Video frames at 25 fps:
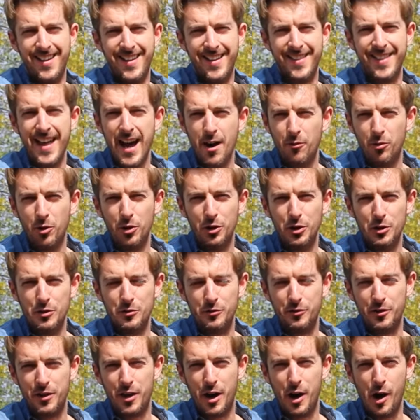And that will
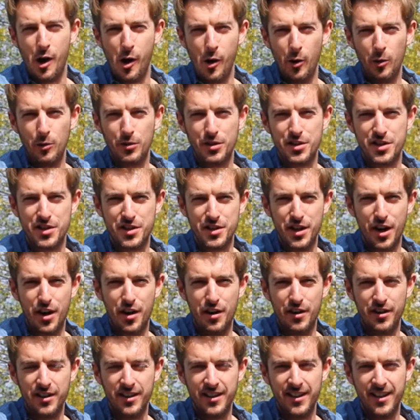loop for the whole
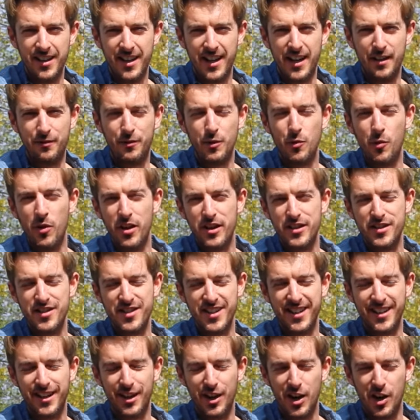song. If you want to
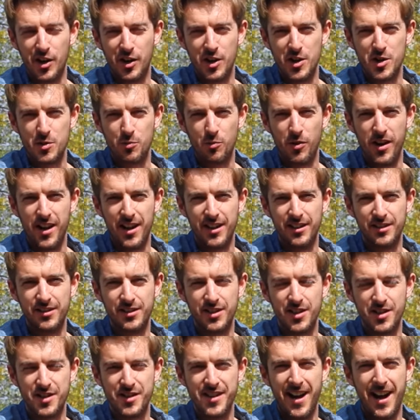sing along as well,
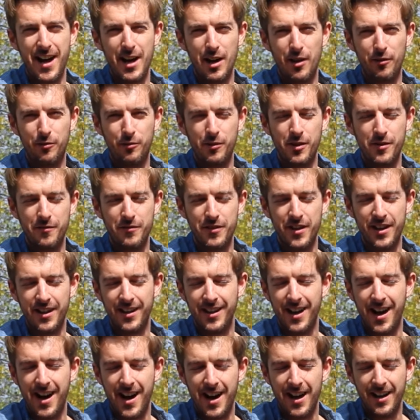start off with the
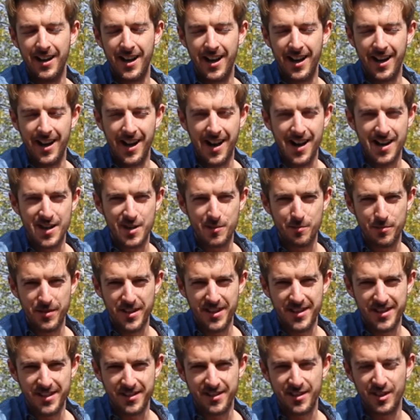la la la's
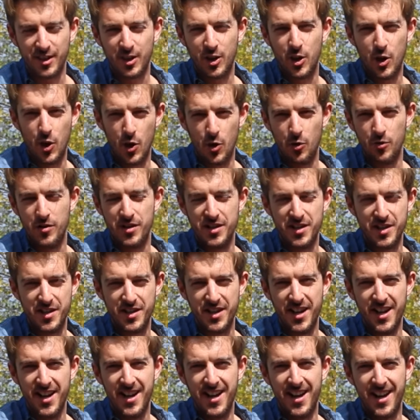bit, the
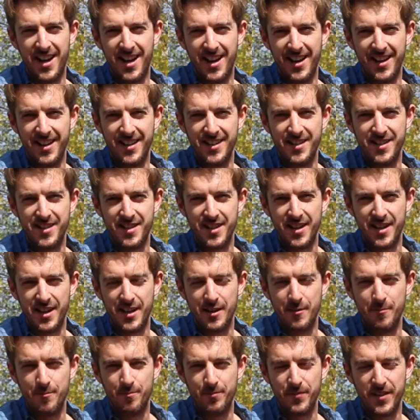chorus. And
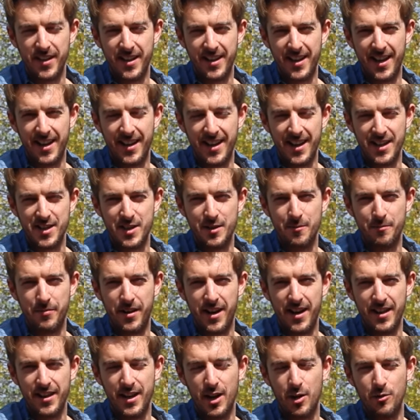that's the
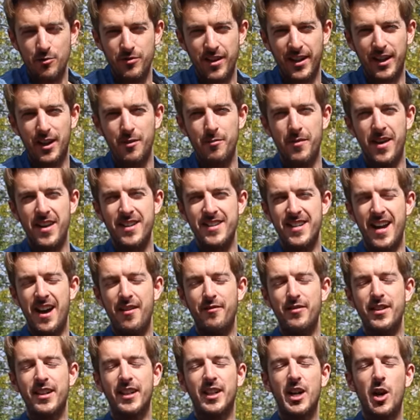part that I would recommend
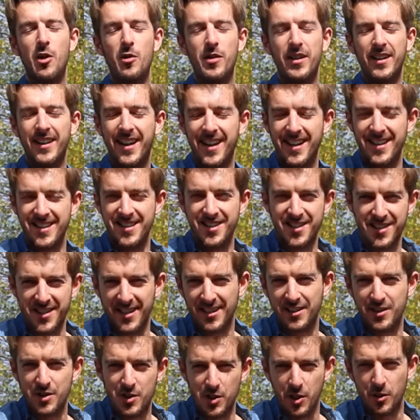having a go at getting
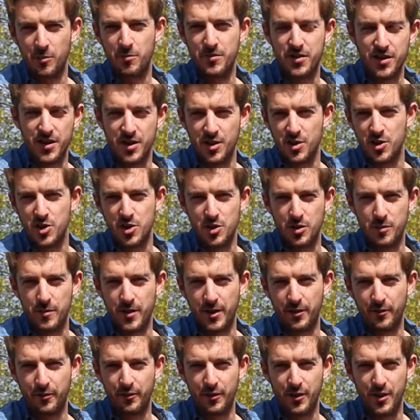synced up to your
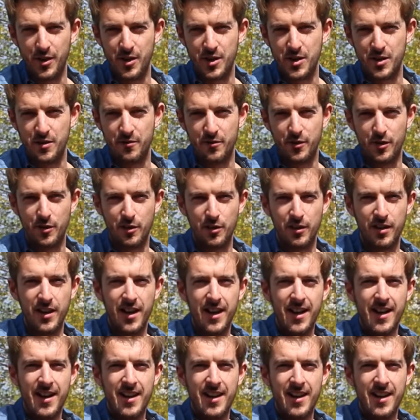strumming first of all.